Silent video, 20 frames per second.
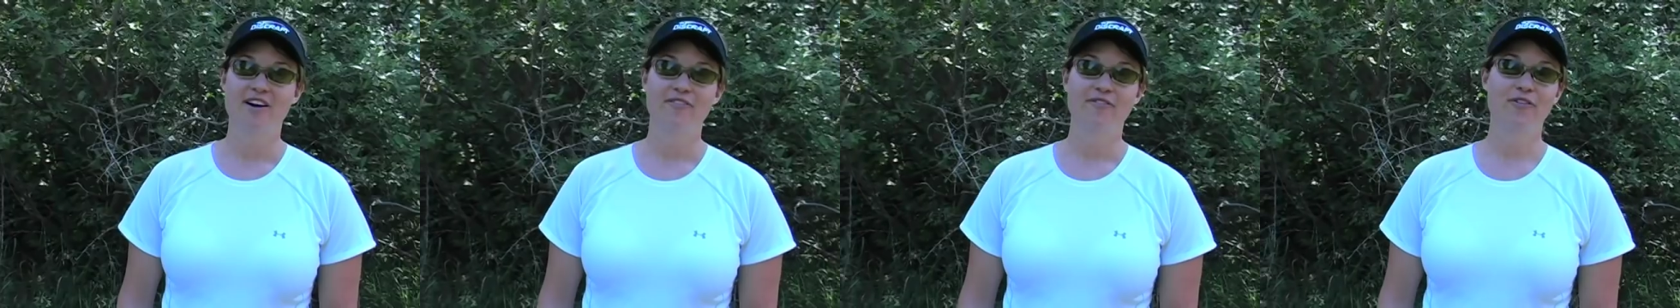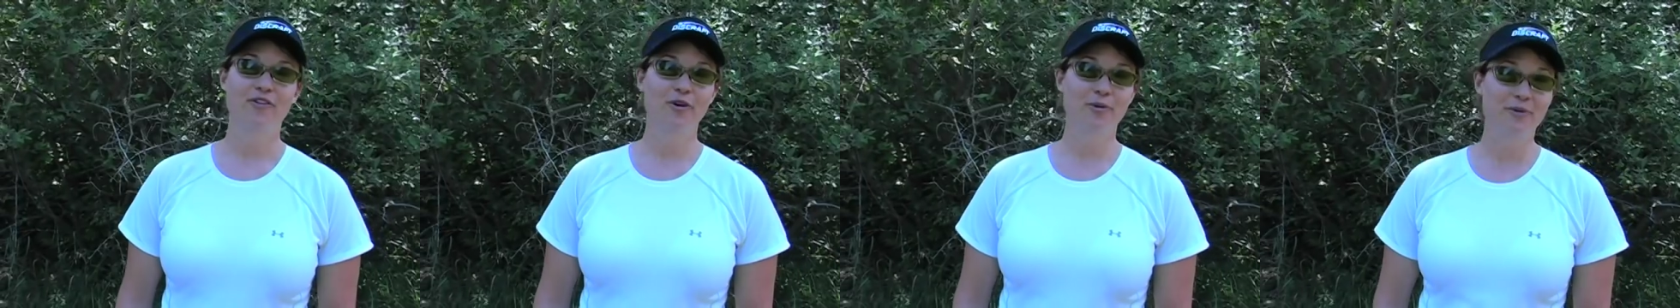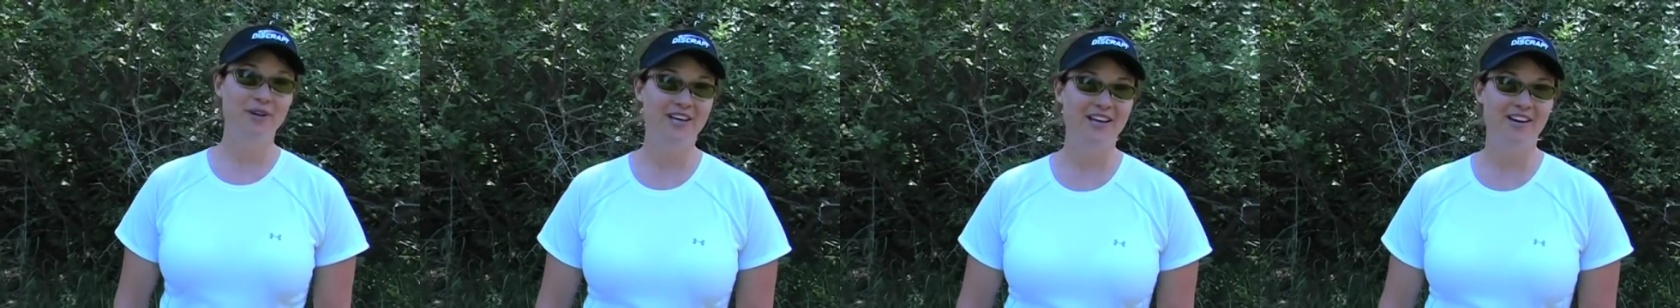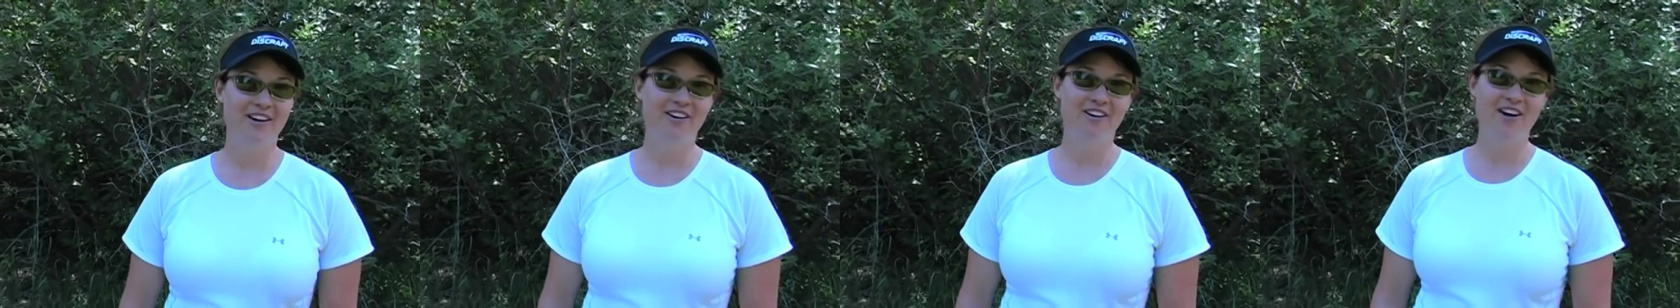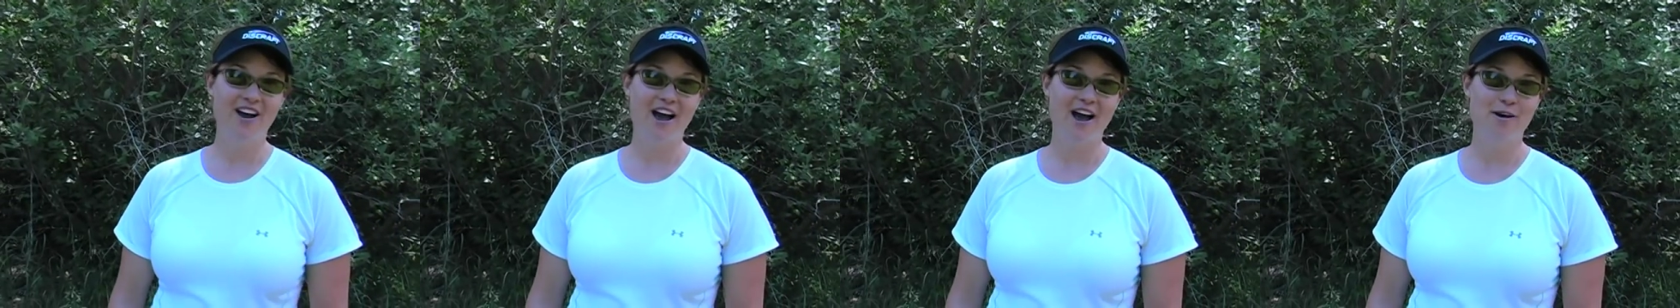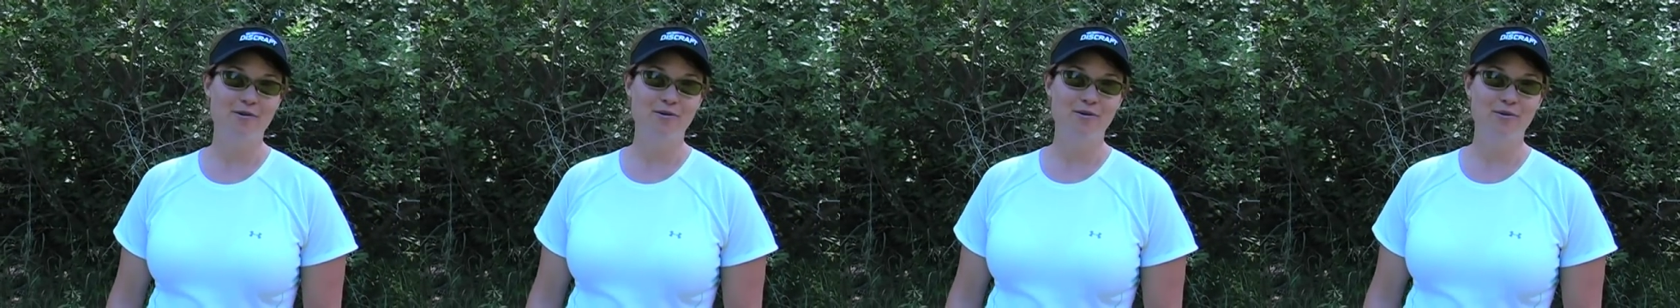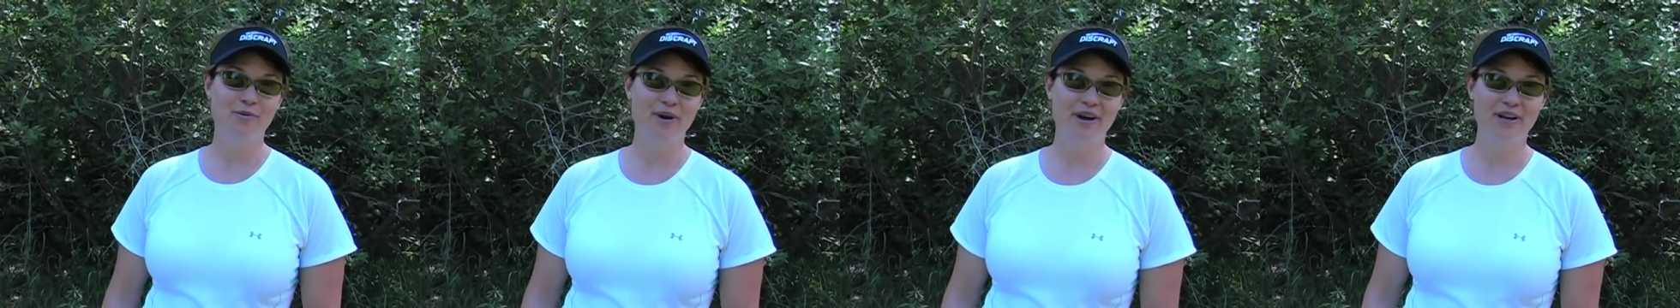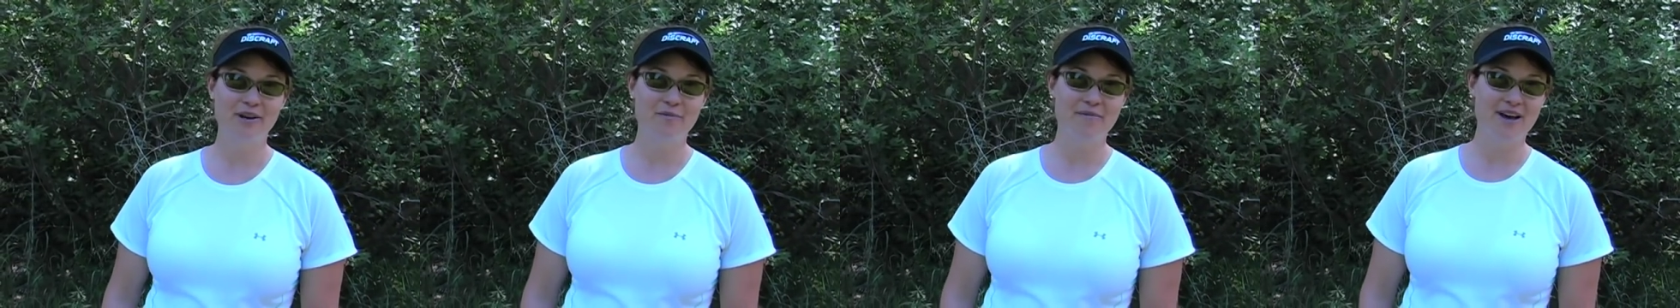For a beginner, I would
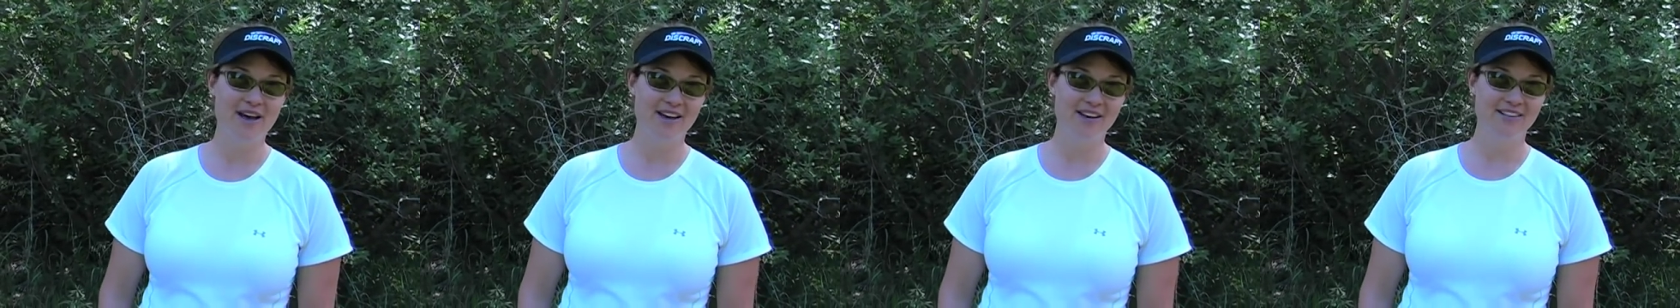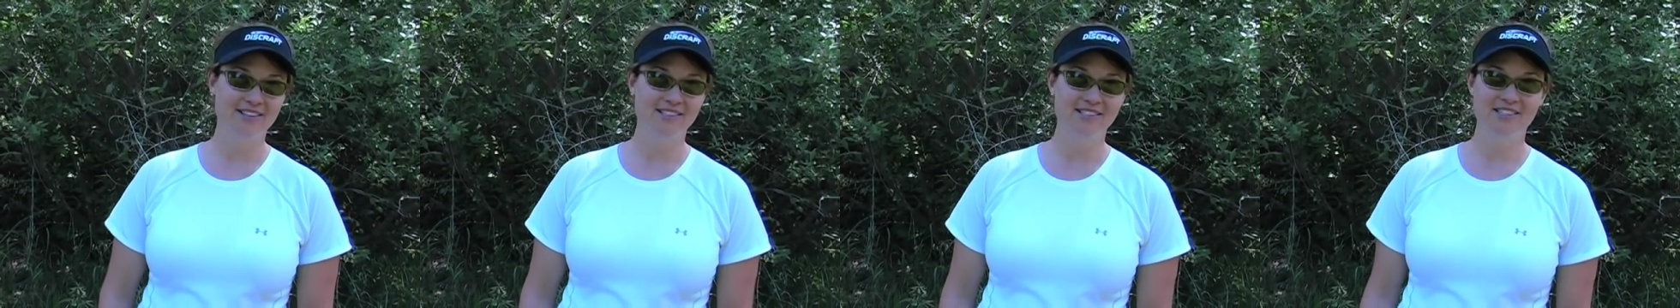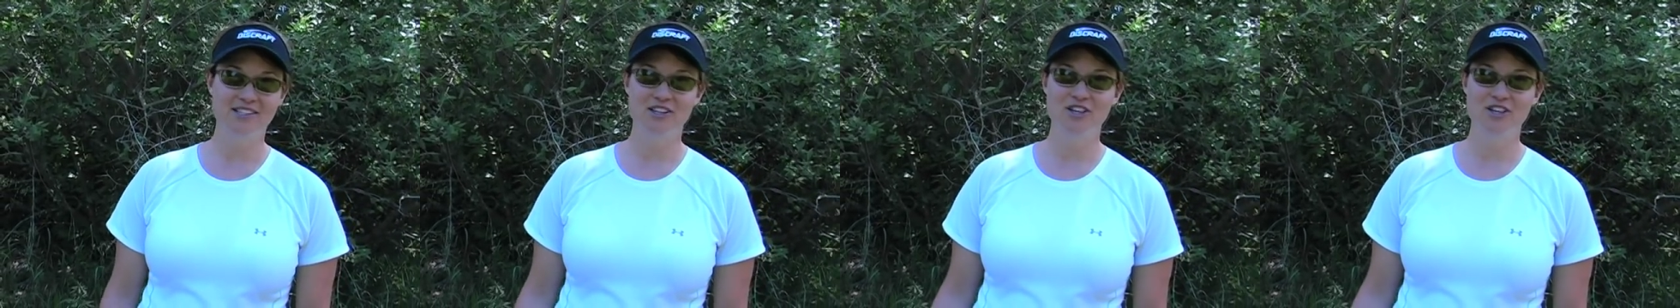recommend